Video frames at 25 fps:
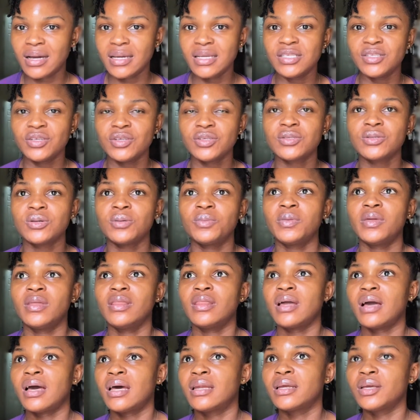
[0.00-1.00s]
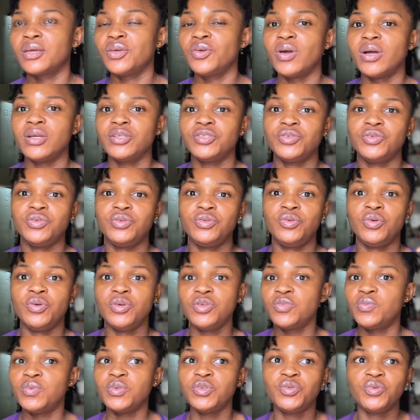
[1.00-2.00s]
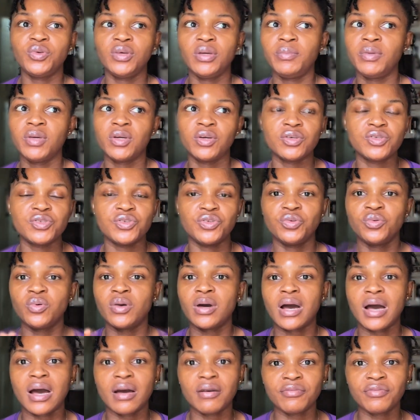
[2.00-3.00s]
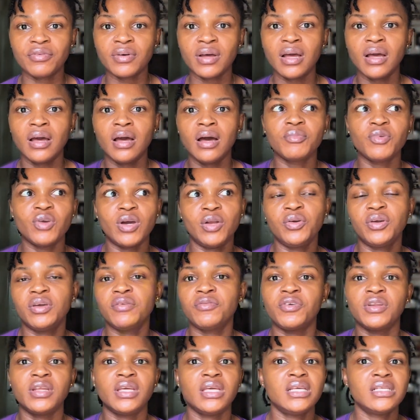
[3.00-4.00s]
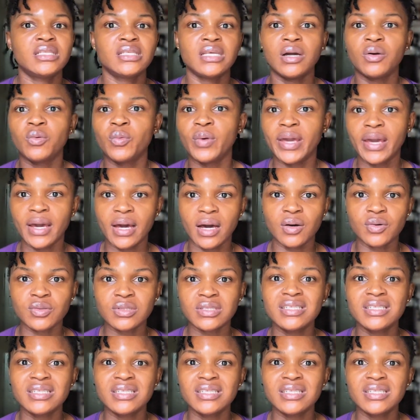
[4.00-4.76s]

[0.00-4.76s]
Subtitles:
It's not something that you are going to be doing because you are looking for the easier way out.